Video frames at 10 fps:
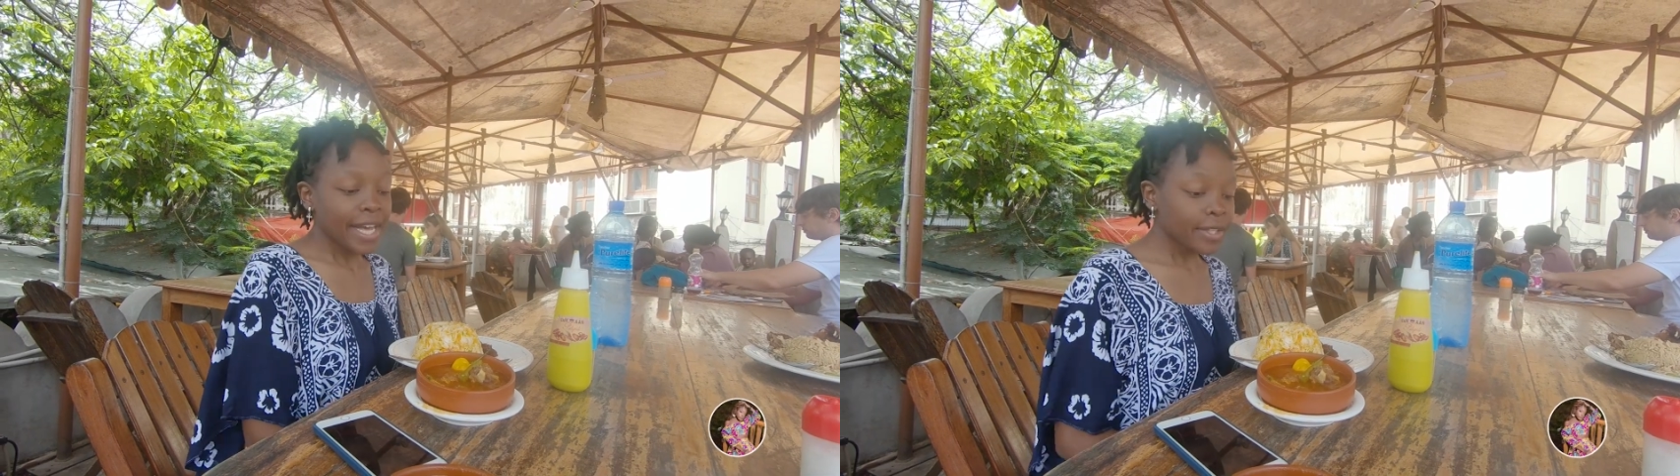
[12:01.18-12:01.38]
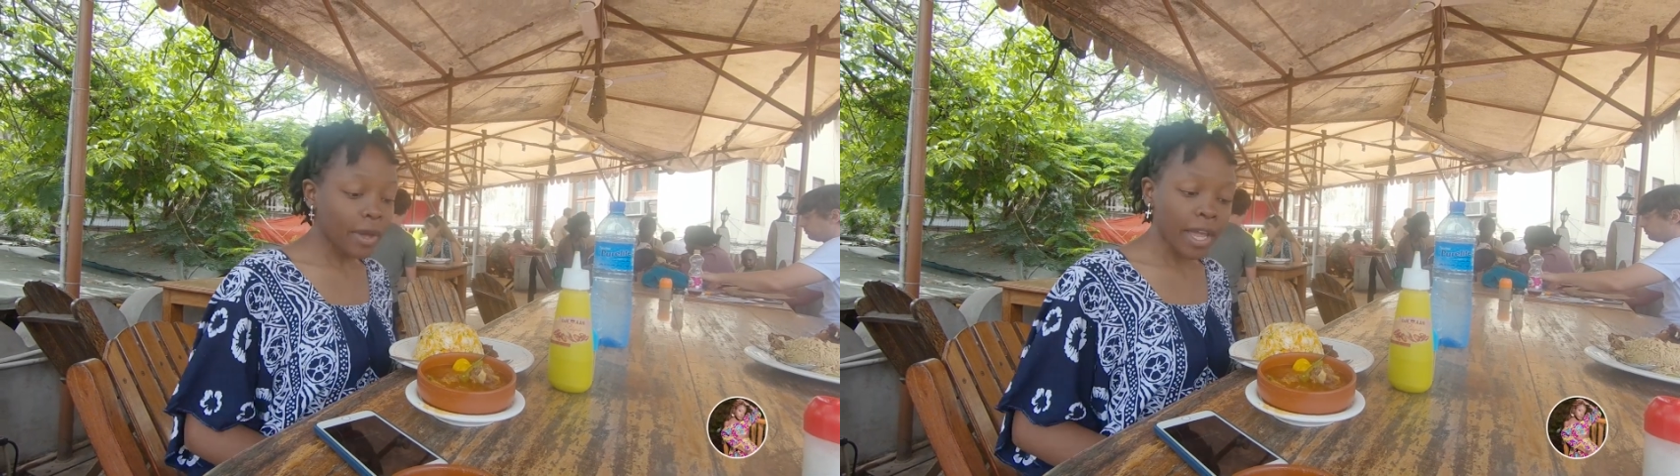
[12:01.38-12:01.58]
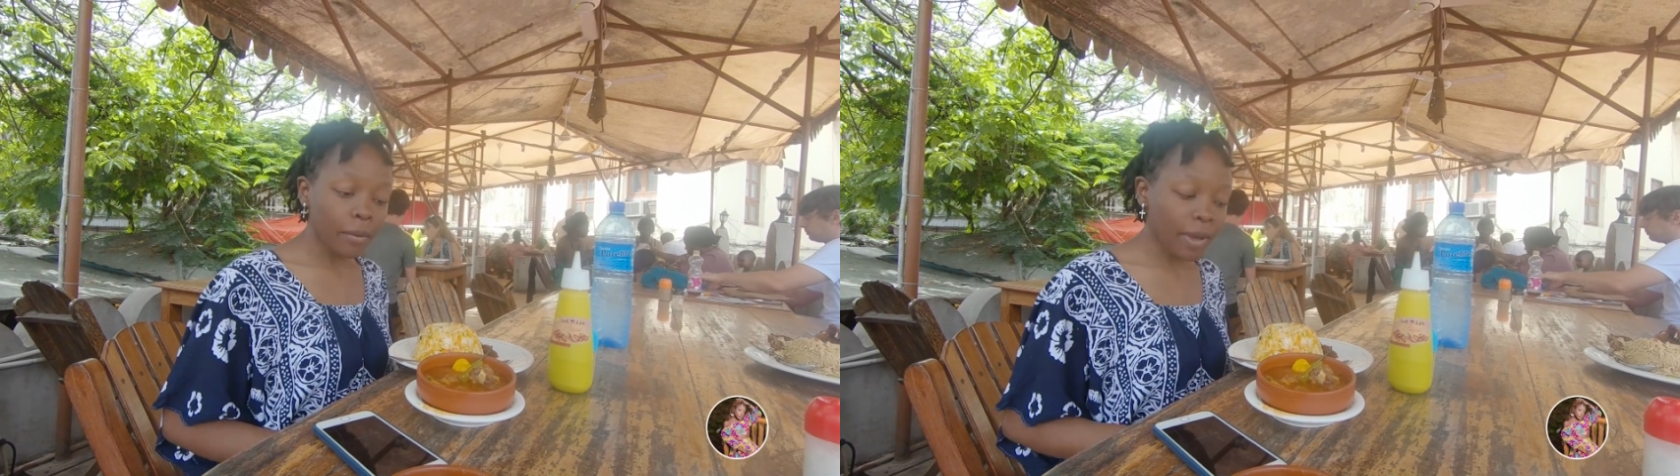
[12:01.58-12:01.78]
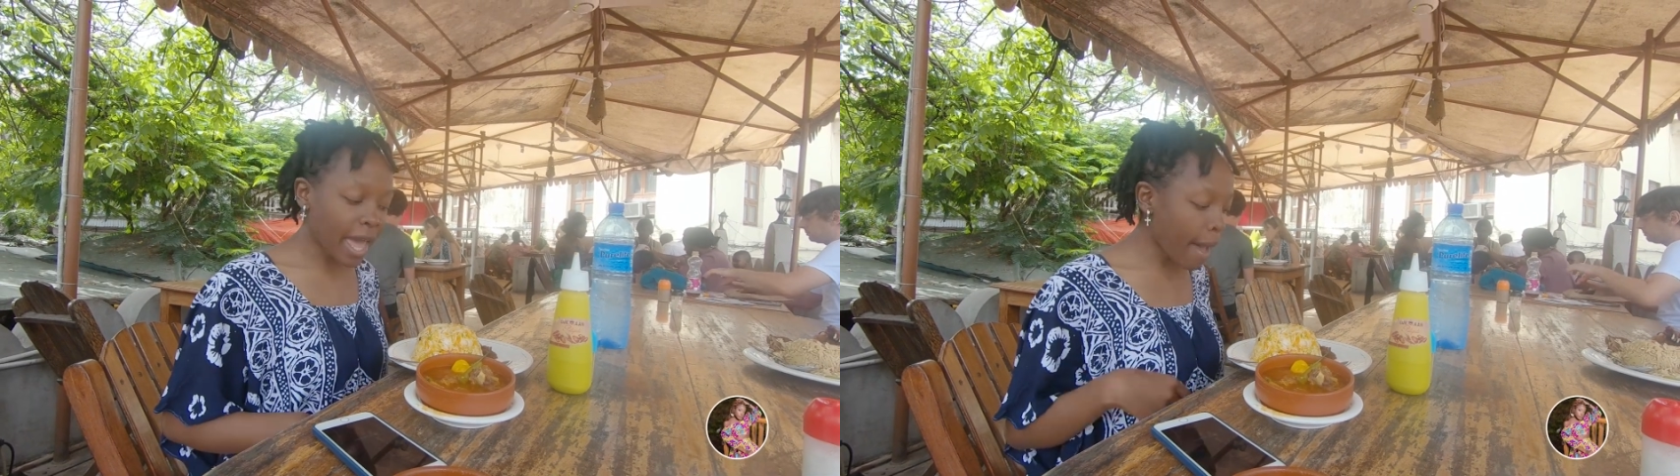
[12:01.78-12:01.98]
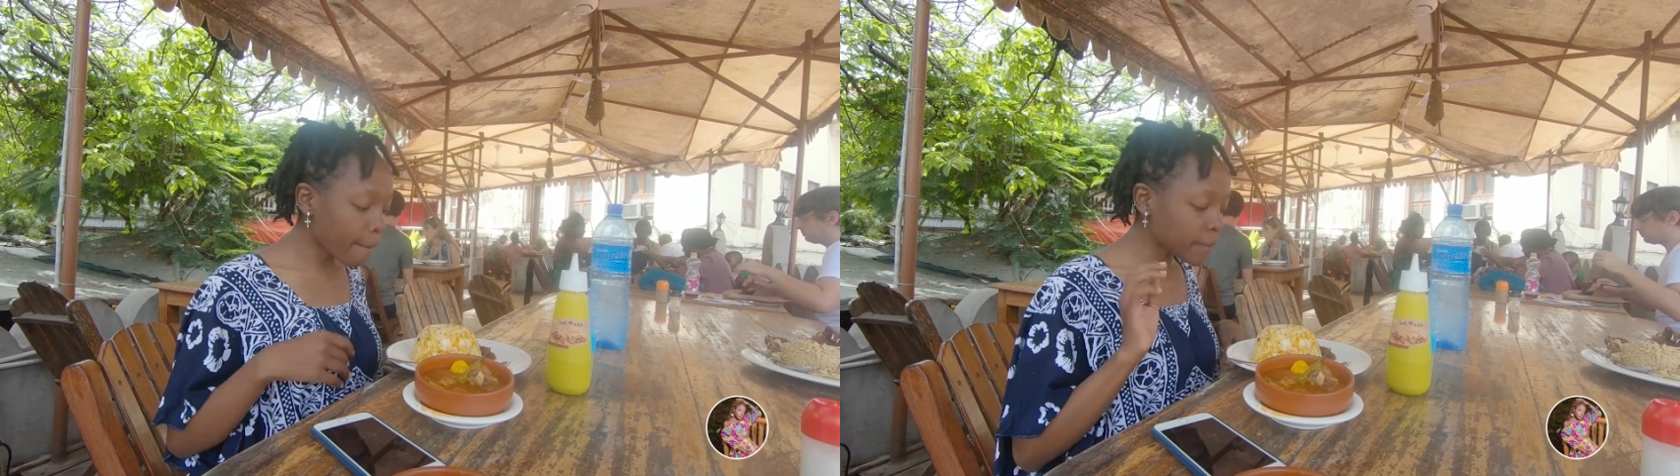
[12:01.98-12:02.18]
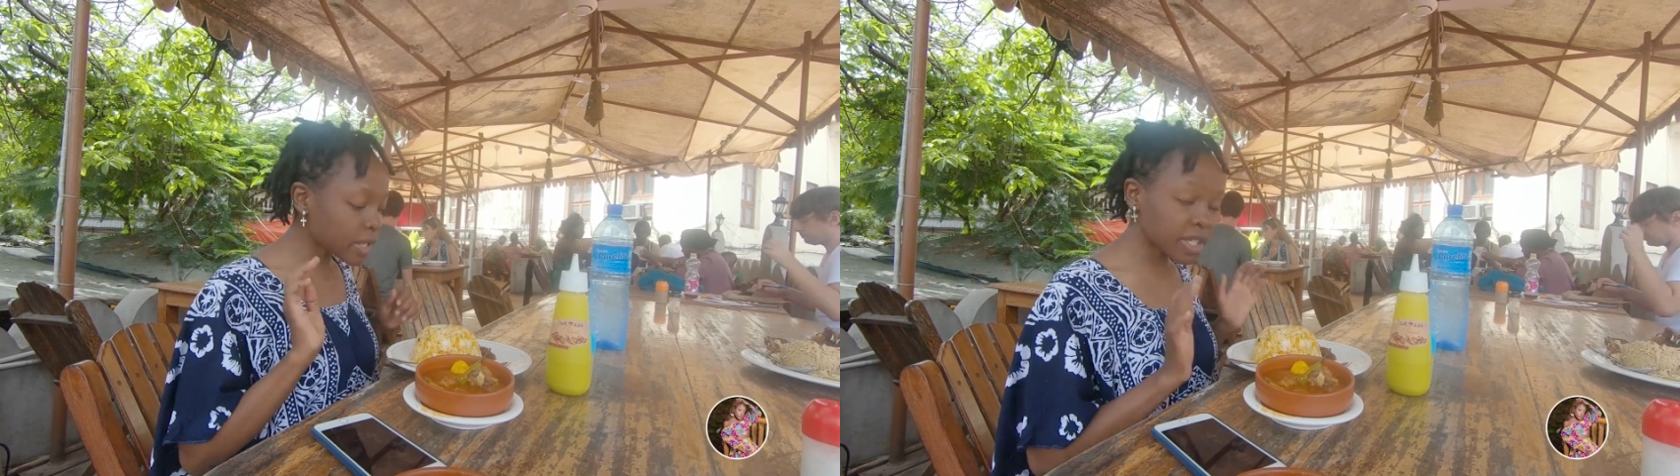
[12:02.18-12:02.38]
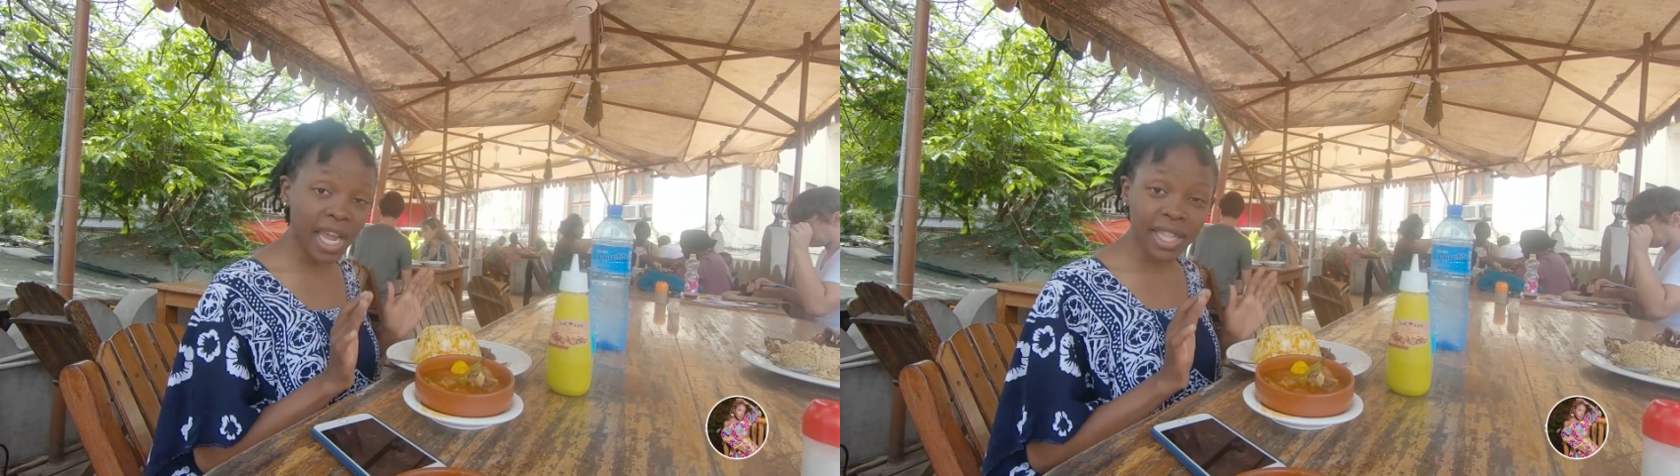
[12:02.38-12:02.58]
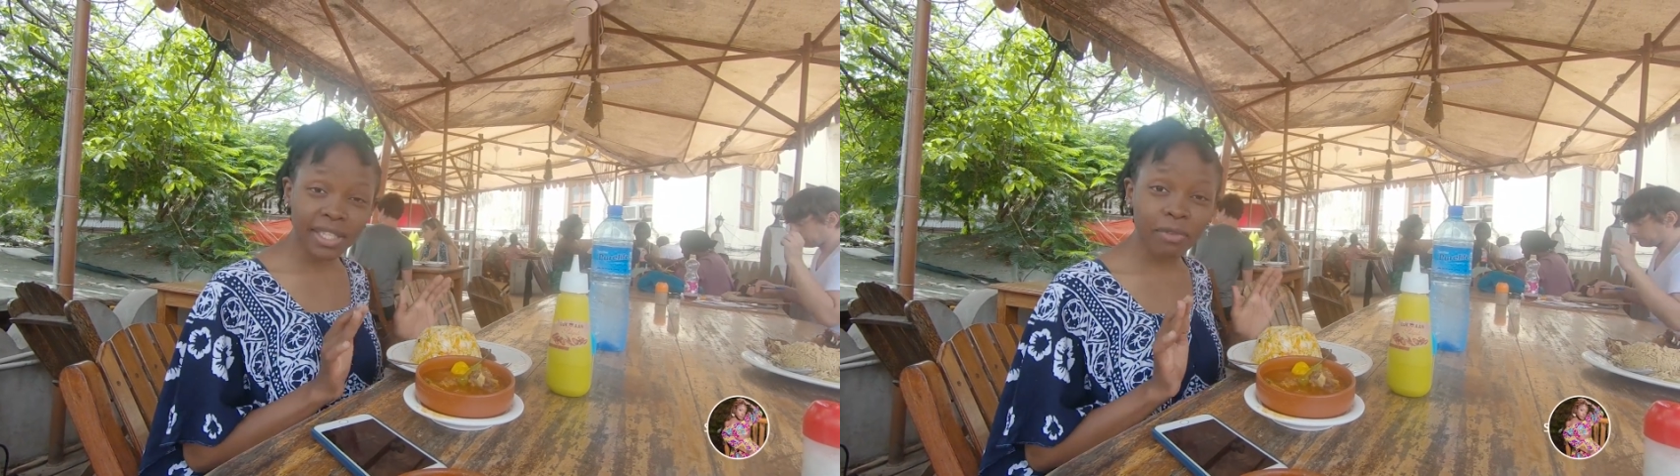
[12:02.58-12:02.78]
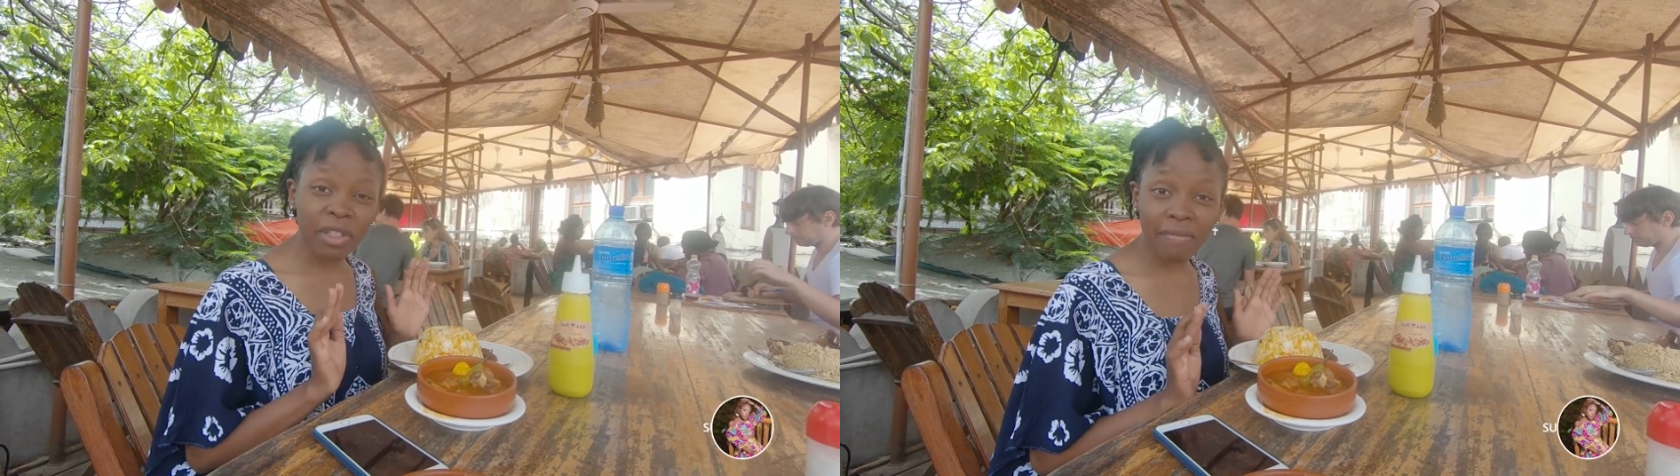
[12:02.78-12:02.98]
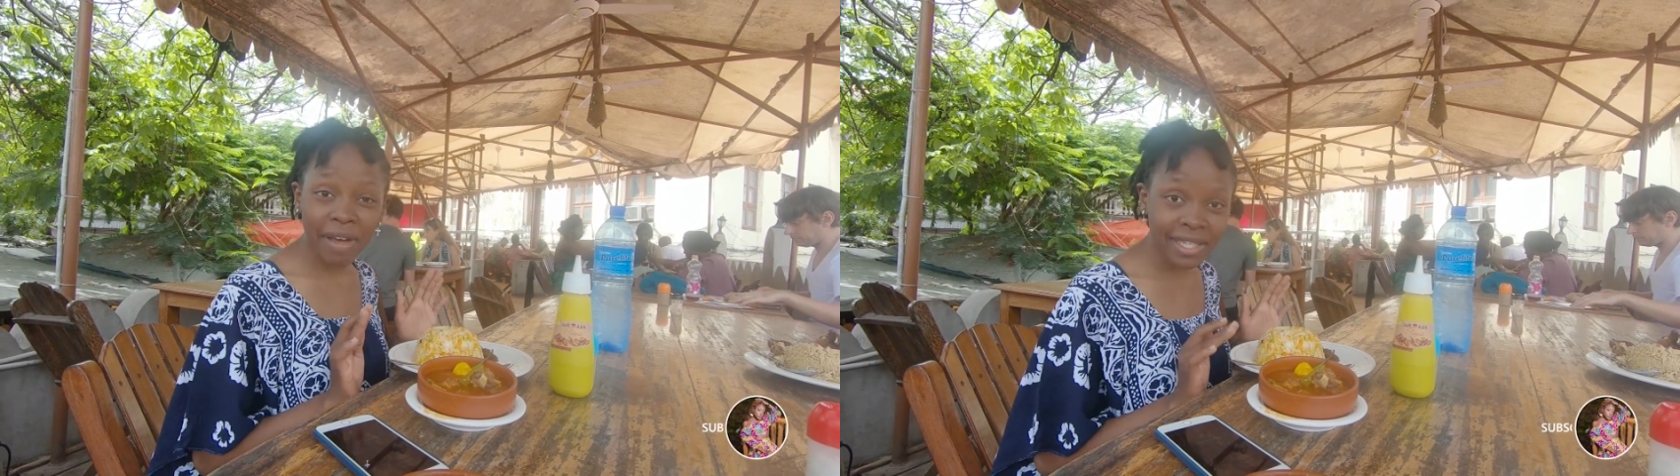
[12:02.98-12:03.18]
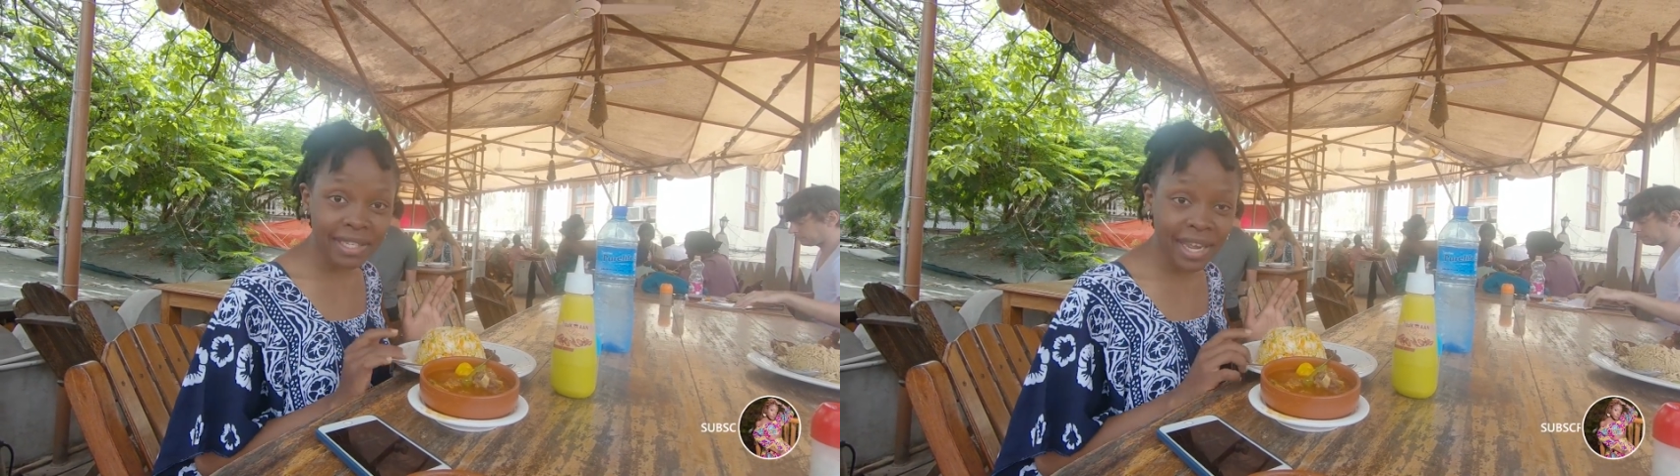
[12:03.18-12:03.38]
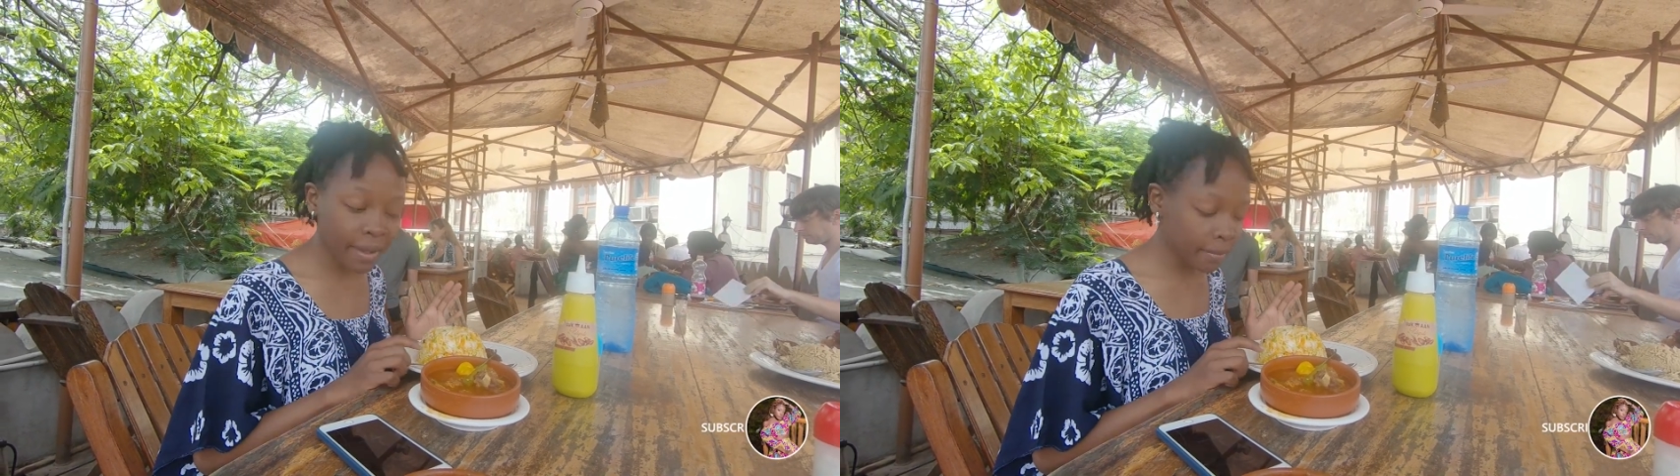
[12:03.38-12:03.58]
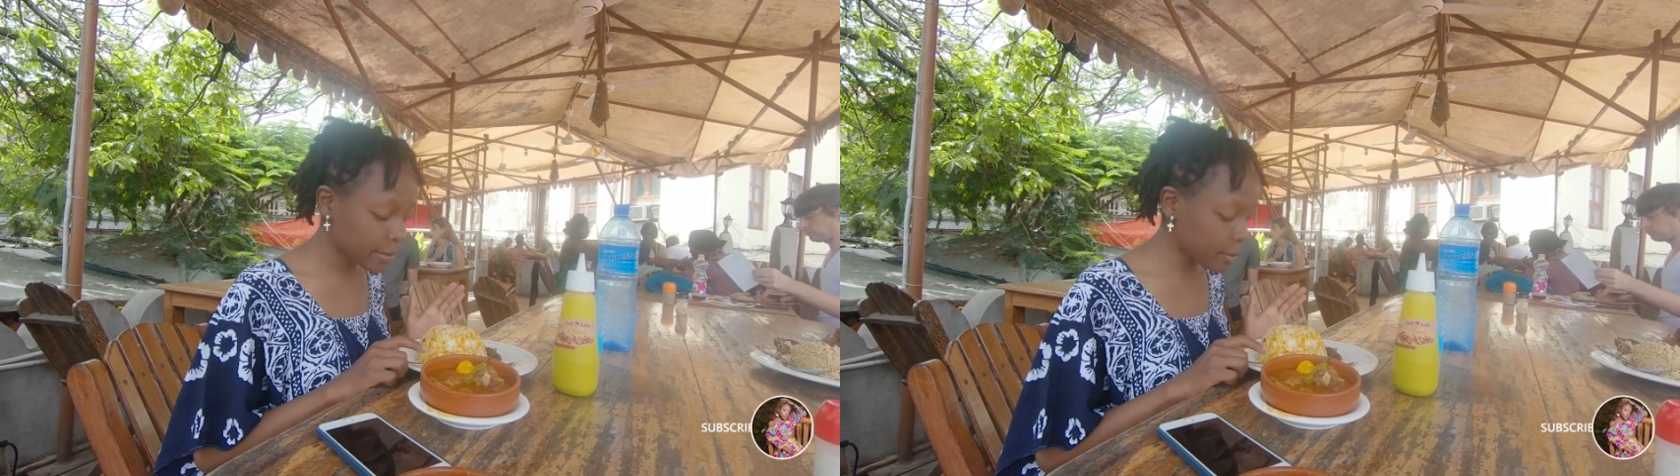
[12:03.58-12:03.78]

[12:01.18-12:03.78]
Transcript: So anyway, I'm trying this for the first time.